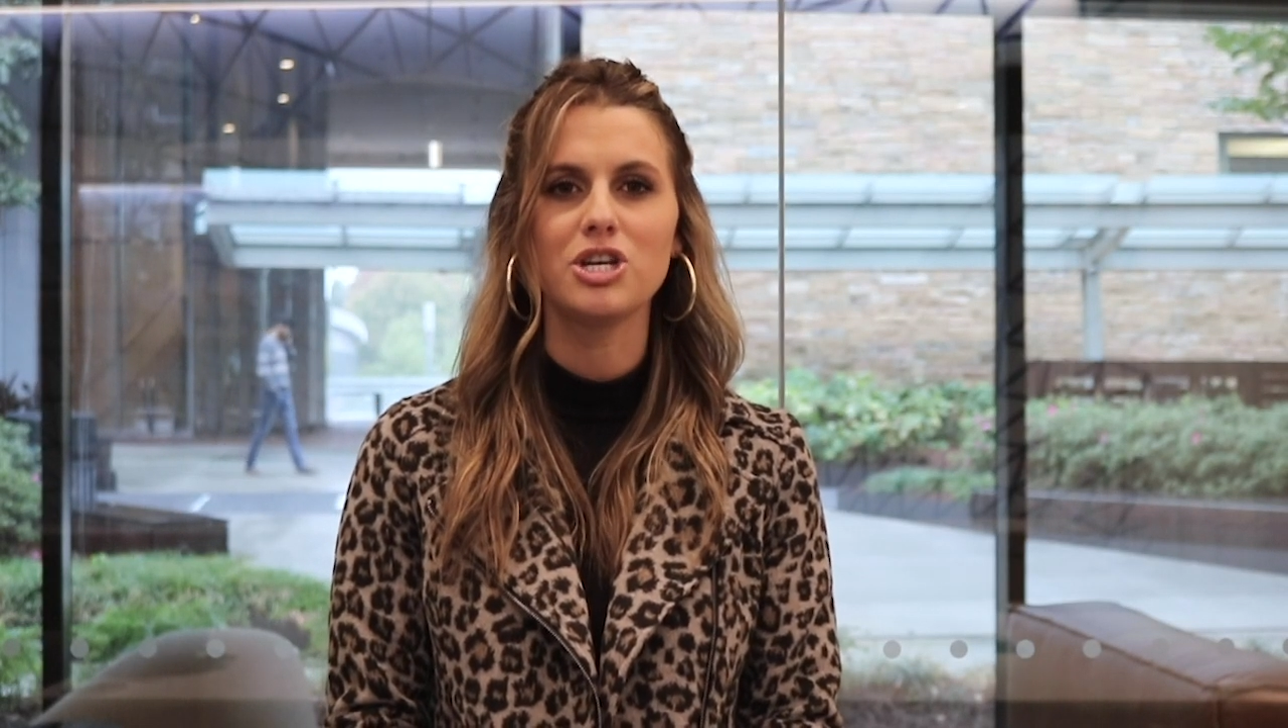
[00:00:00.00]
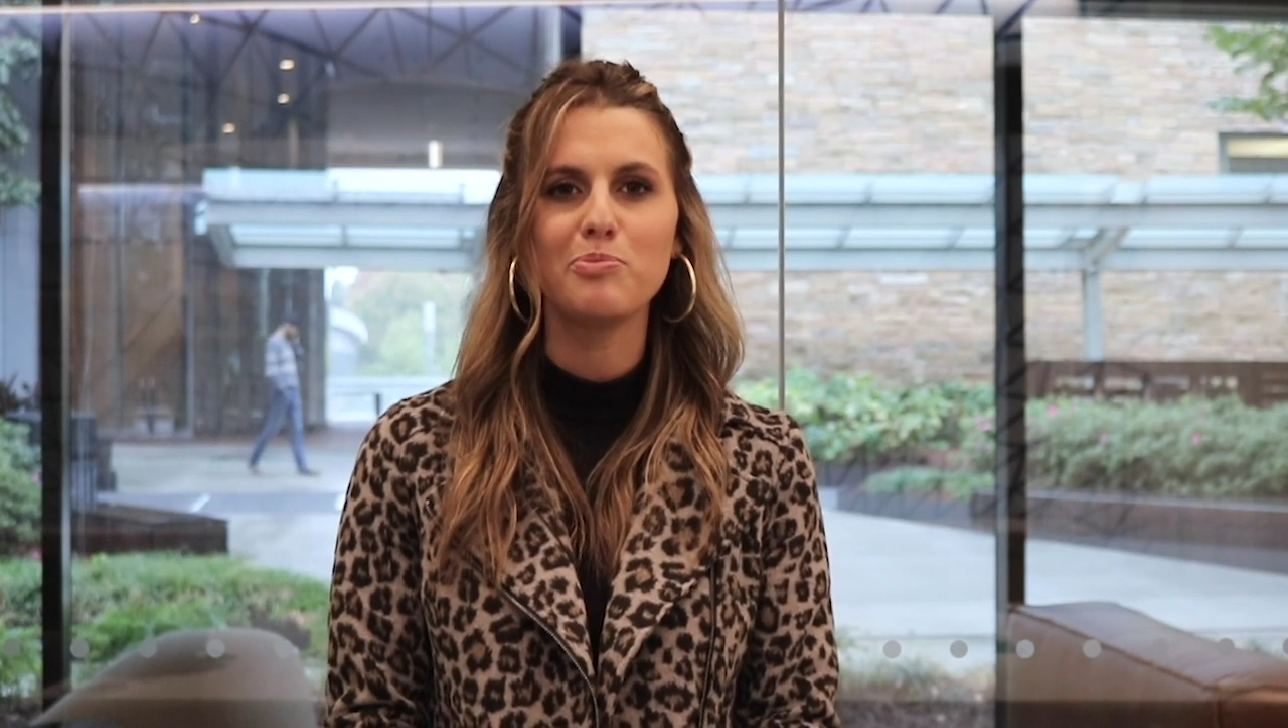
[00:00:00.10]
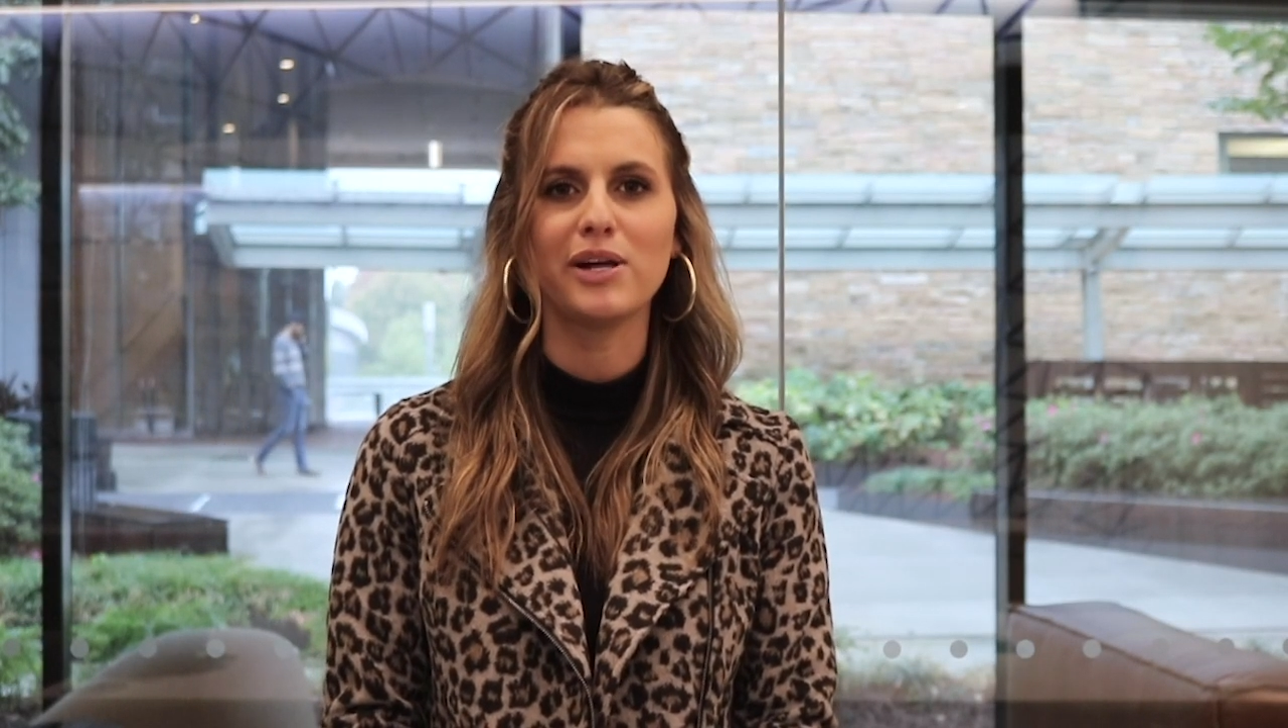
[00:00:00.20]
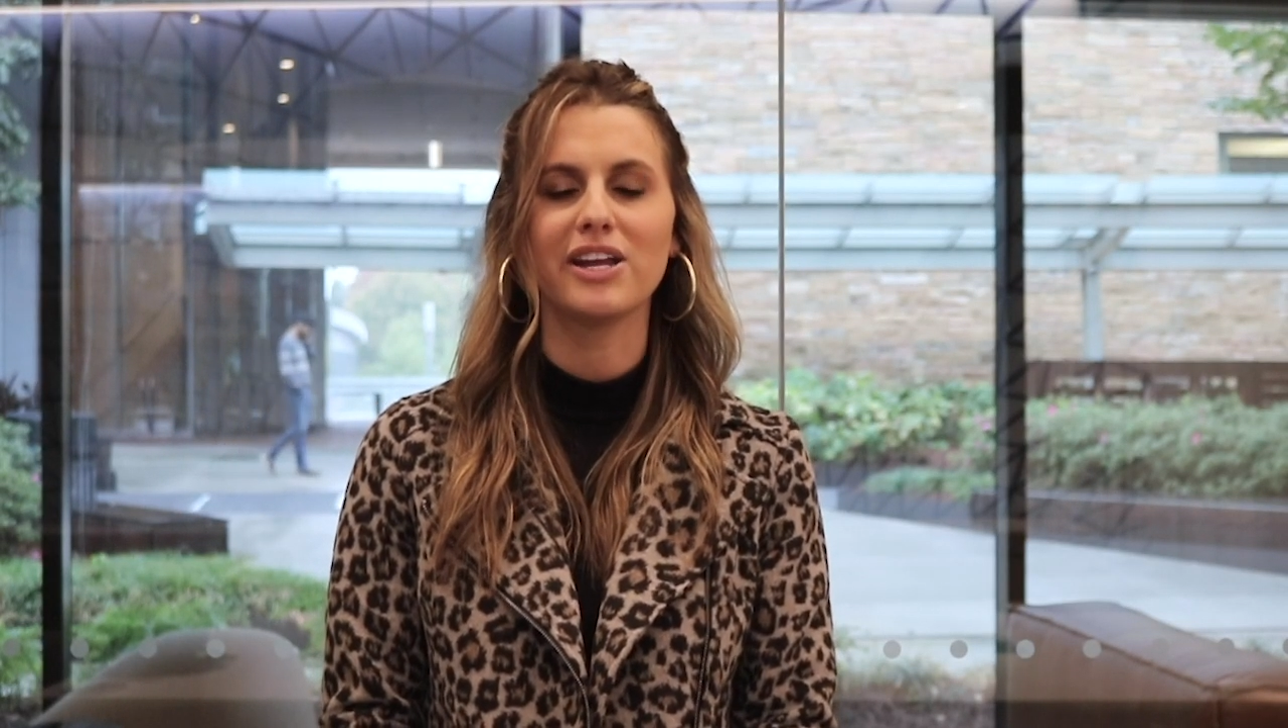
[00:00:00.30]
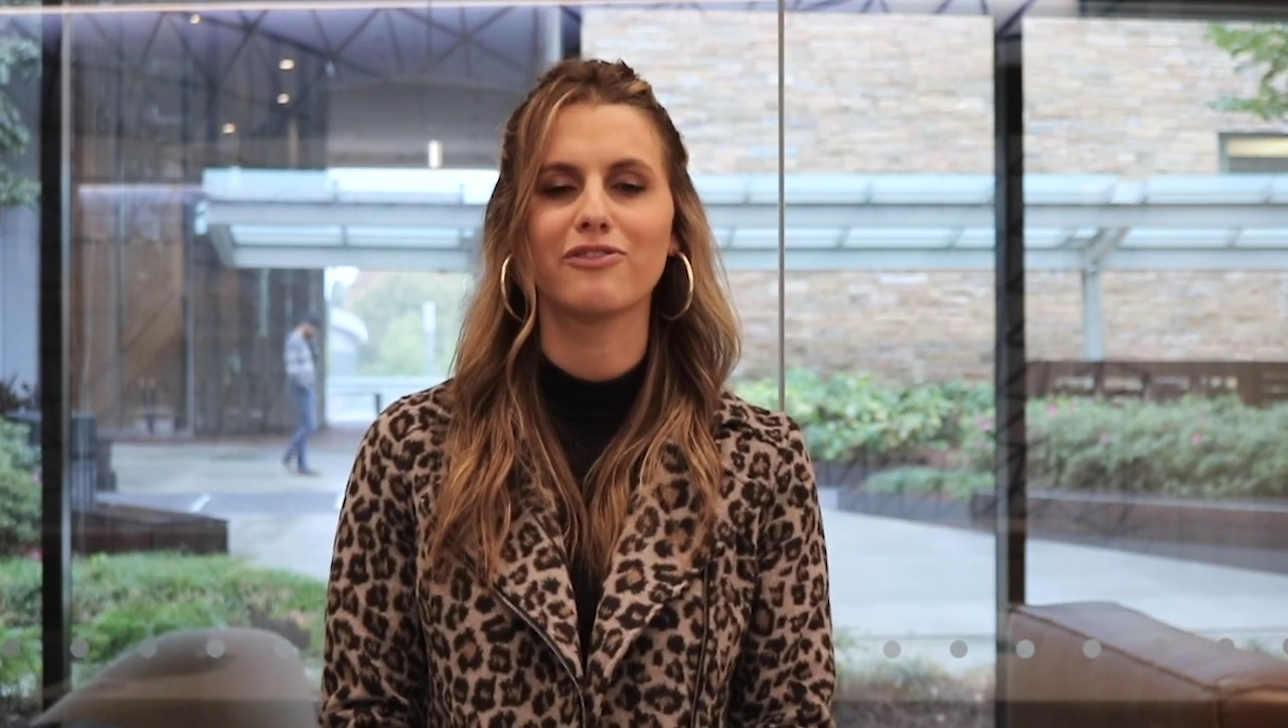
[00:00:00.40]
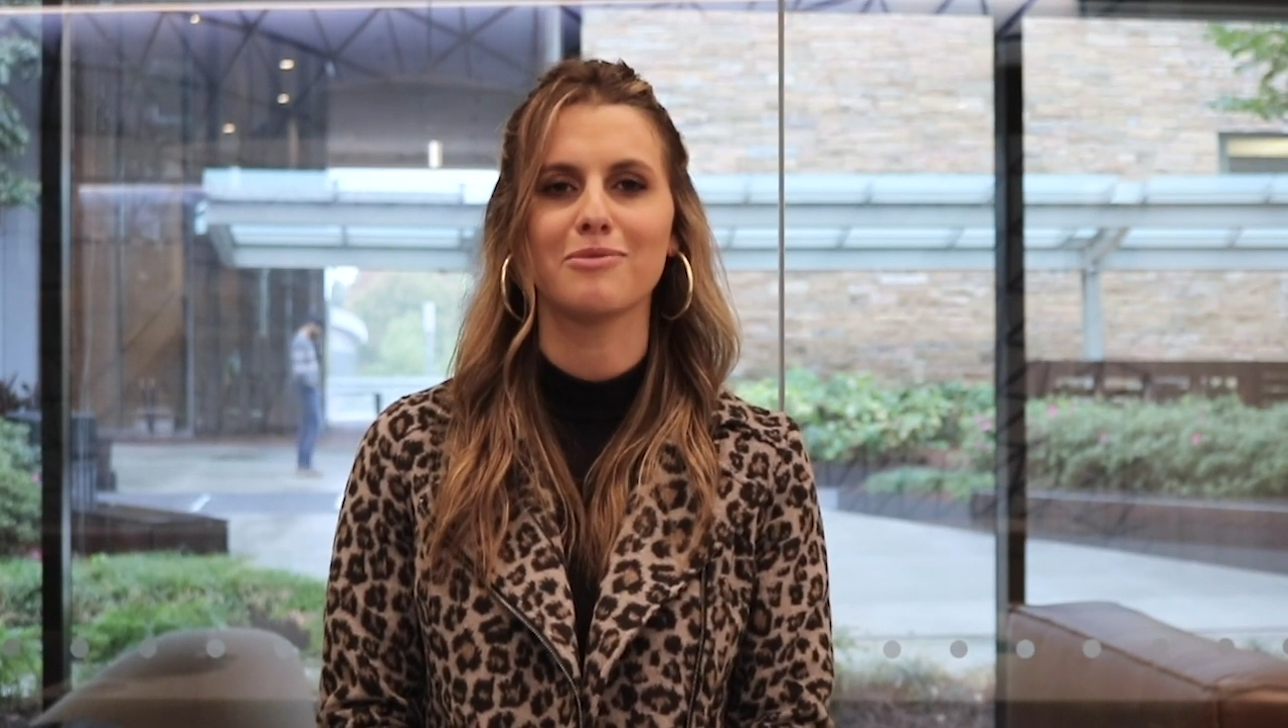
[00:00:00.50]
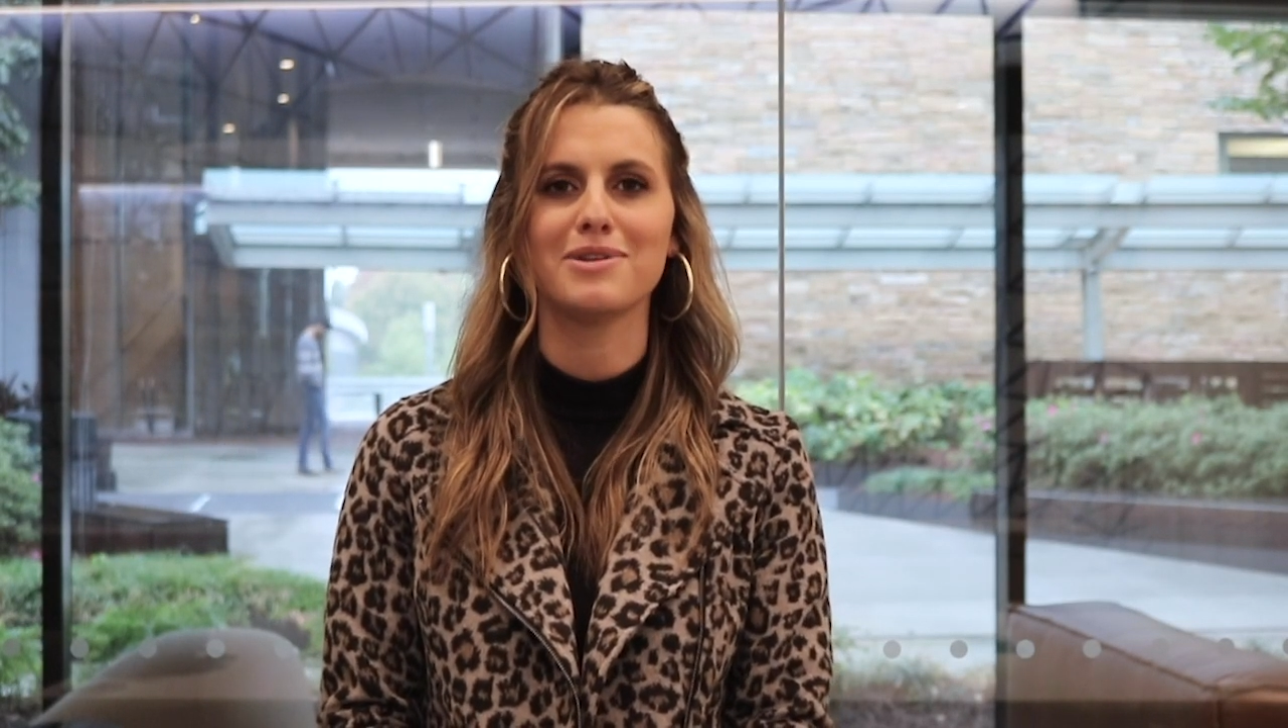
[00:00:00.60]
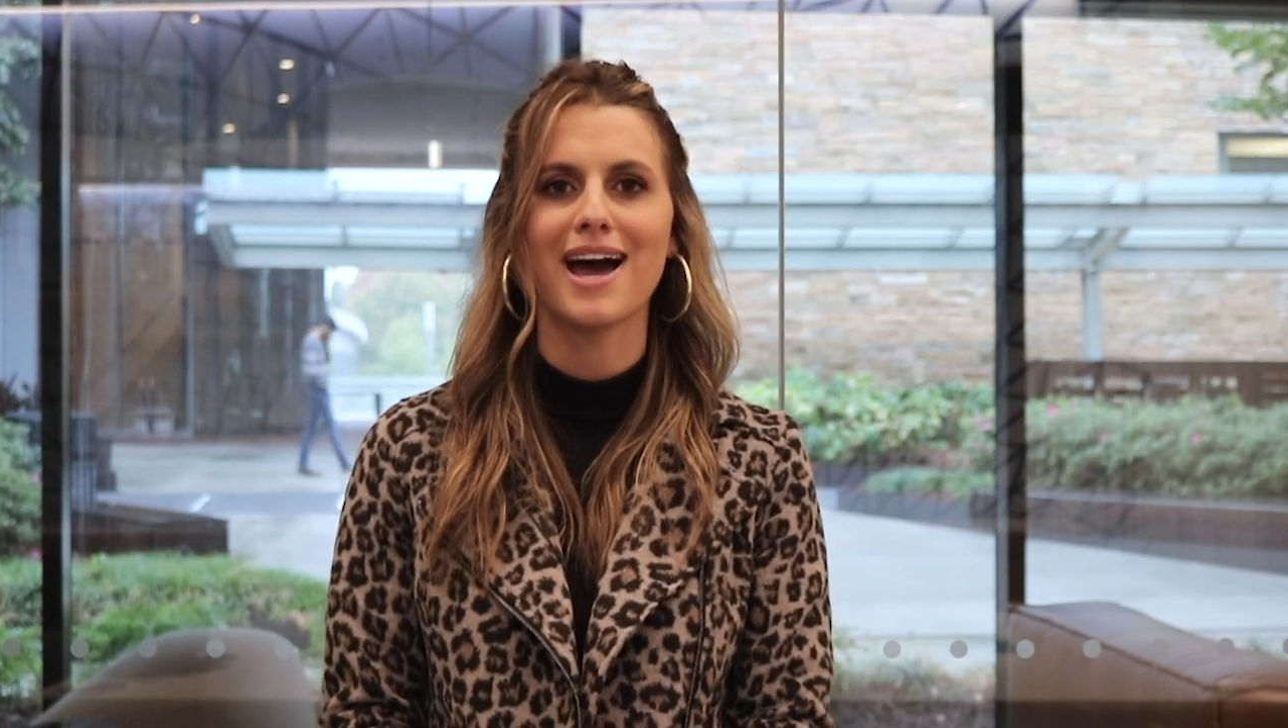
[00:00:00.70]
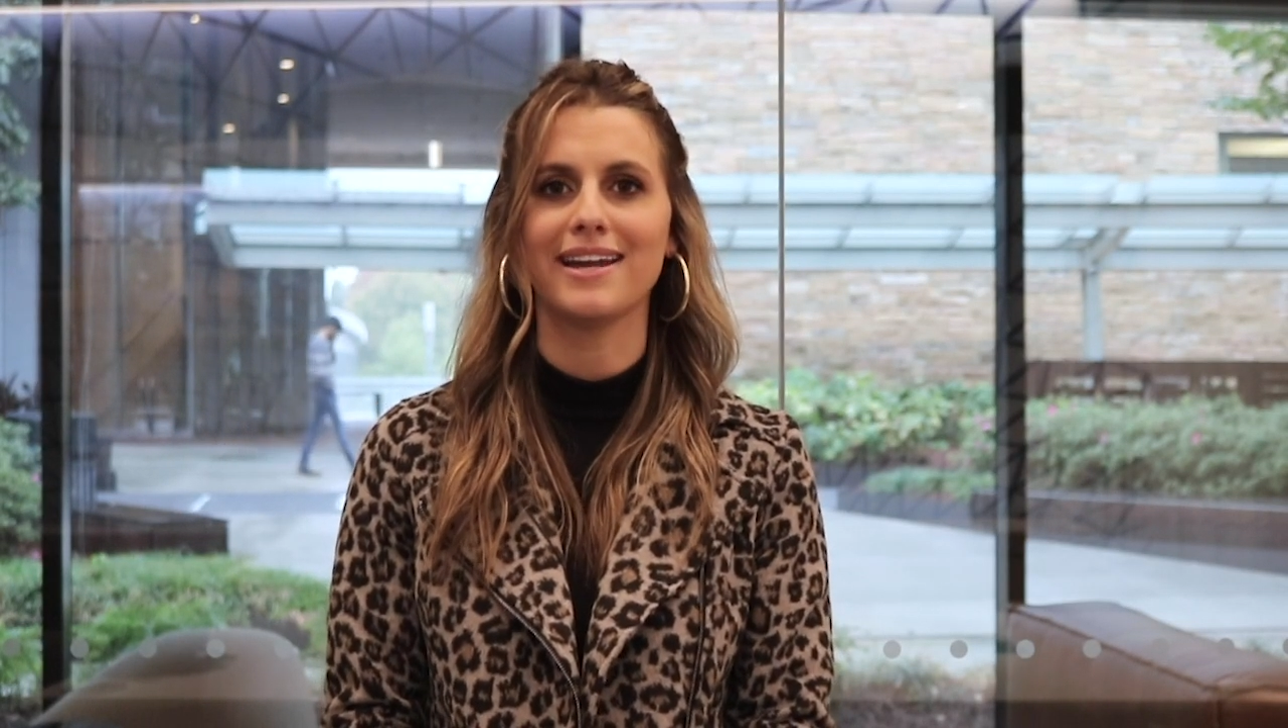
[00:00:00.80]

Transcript: She played from